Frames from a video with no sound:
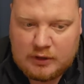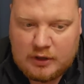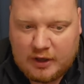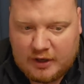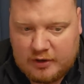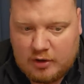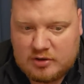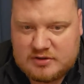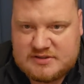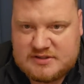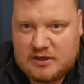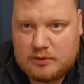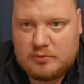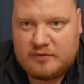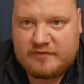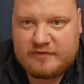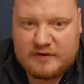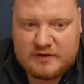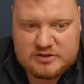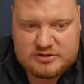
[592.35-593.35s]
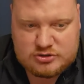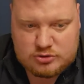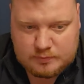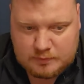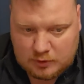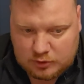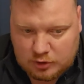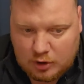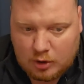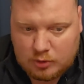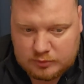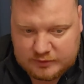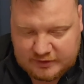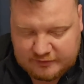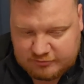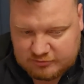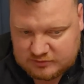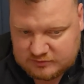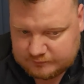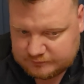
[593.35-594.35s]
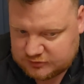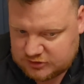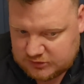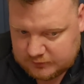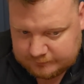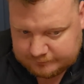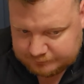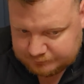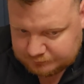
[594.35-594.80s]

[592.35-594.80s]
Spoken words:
and I said we'd finish up on goal difference.